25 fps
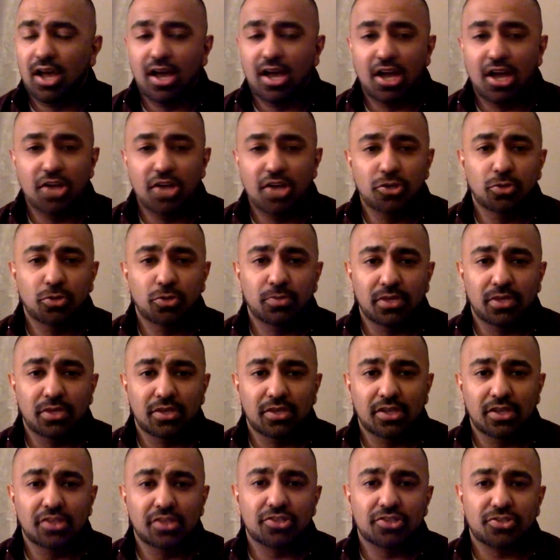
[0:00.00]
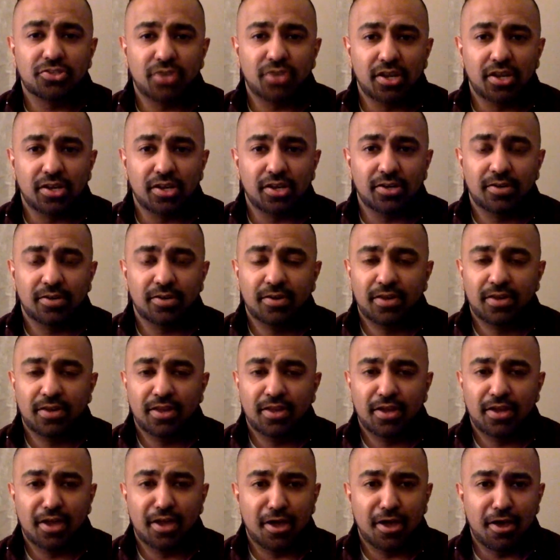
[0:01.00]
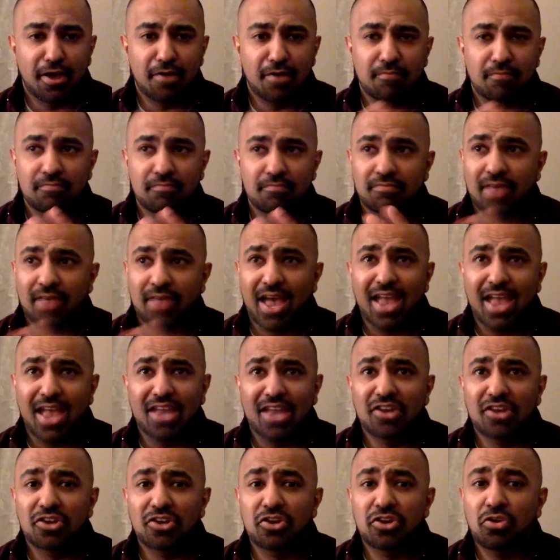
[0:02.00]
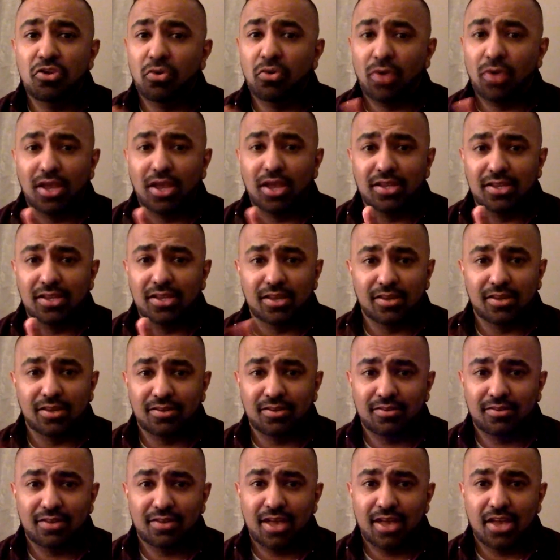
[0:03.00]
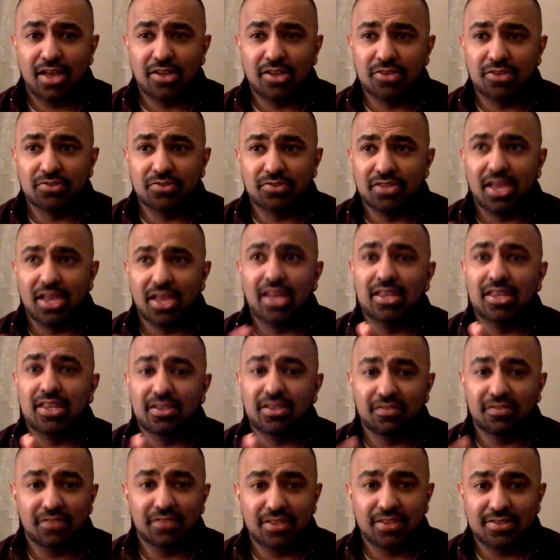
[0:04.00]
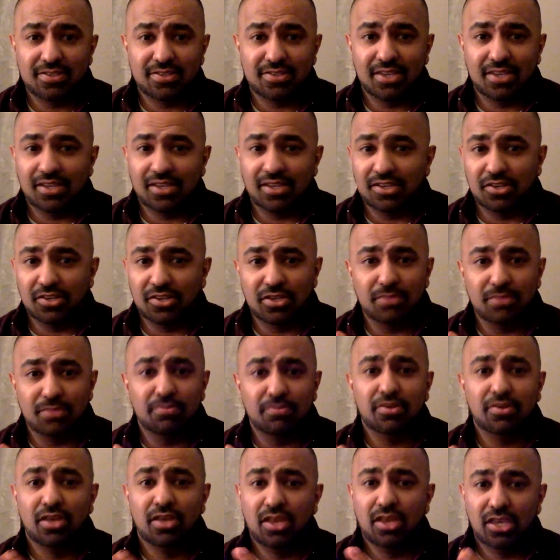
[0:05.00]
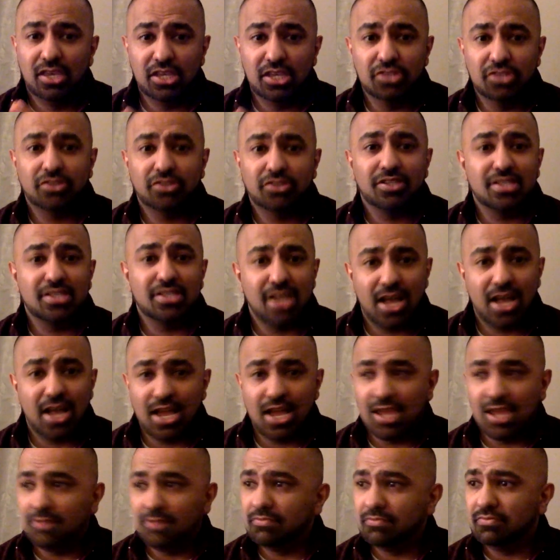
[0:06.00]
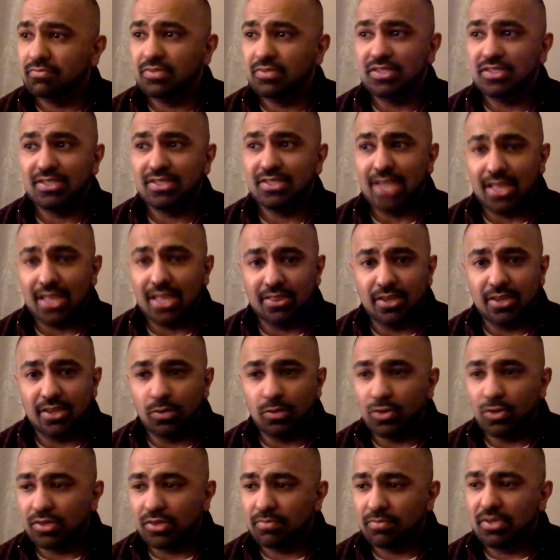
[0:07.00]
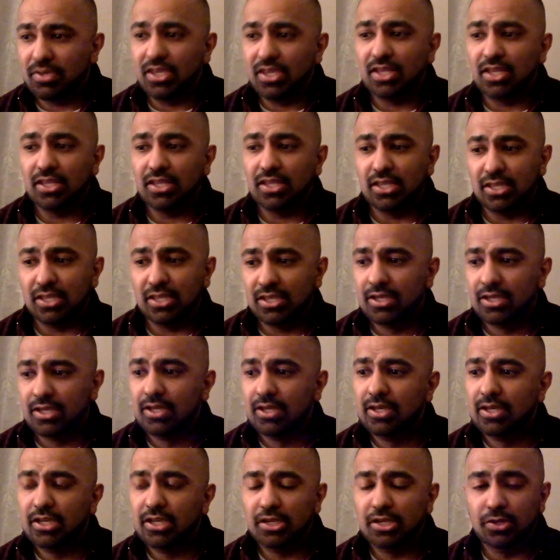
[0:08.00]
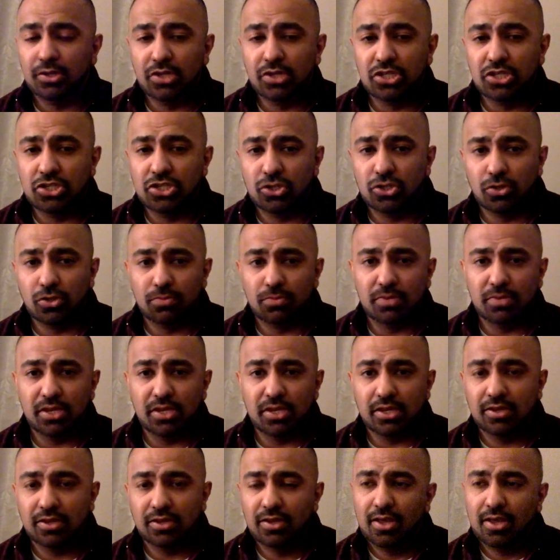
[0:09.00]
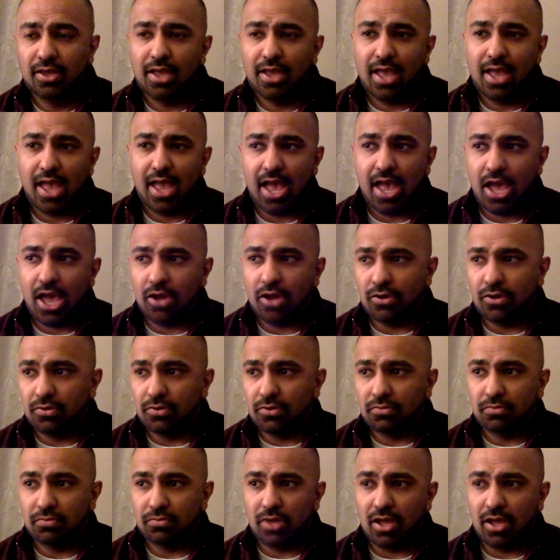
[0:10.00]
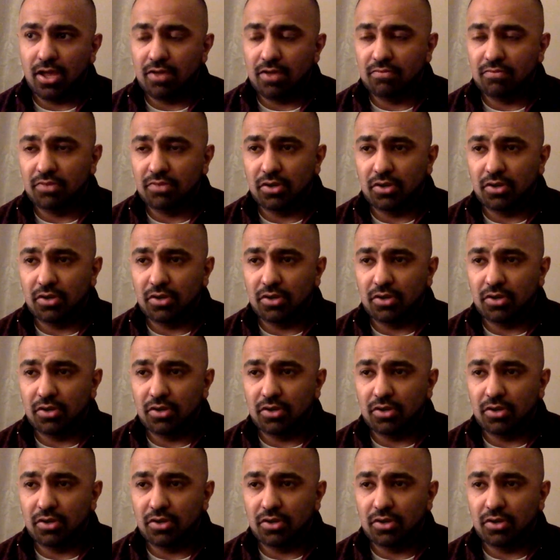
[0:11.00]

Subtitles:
Adobe Illustrator. I had no idea how to use any of this, and he took the time. He sat there with me, and he showed me how to